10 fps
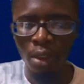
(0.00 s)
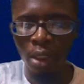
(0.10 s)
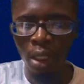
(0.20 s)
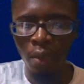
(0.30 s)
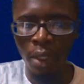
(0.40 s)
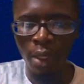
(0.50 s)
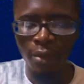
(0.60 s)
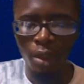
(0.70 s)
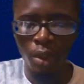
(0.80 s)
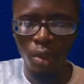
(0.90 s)
Now we have
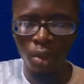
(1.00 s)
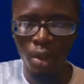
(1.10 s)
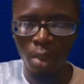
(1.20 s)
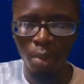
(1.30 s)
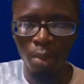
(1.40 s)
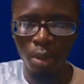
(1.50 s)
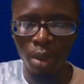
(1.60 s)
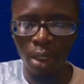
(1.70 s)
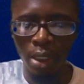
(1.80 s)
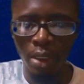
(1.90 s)
to introduce our
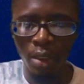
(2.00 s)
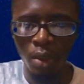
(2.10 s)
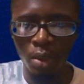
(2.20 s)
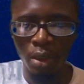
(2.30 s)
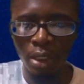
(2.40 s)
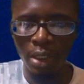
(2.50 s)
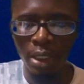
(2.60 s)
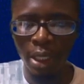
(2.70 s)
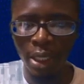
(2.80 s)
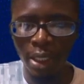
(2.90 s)
proportionality constant
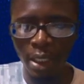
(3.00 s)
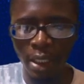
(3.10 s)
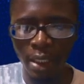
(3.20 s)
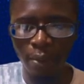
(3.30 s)
k.